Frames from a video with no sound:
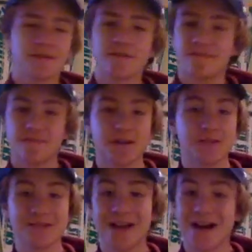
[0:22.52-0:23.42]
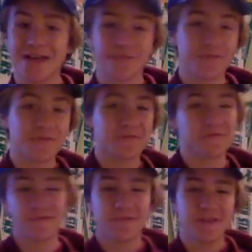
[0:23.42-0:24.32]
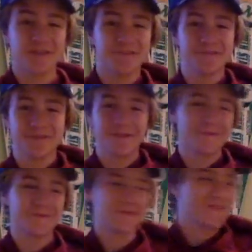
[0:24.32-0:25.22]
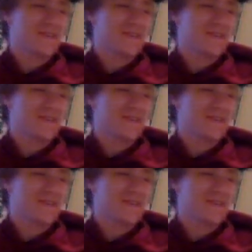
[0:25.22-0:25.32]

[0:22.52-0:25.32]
gonna have to make a lot of pre-recorded videos. I was